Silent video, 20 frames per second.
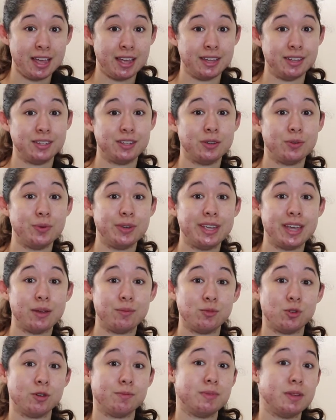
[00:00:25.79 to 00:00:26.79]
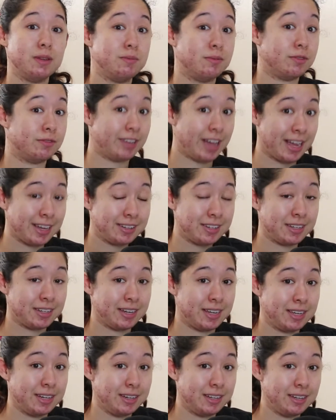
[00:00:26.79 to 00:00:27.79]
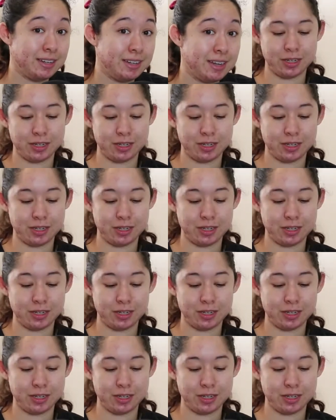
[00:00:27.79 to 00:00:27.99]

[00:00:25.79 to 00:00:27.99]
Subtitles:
until we get more people vaccinated.